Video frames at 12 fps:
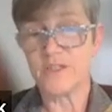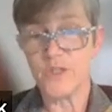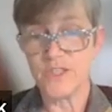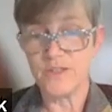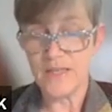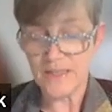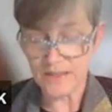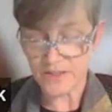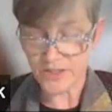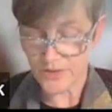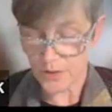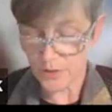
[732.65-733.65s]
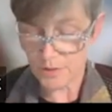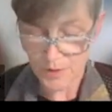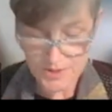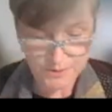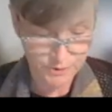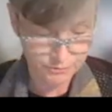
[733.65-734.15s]
which in English is only
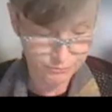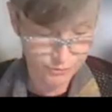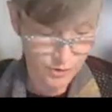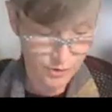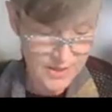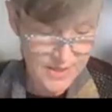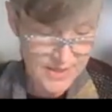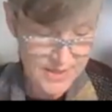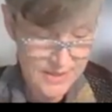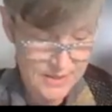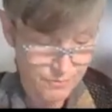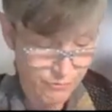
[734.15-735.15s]
possible for um,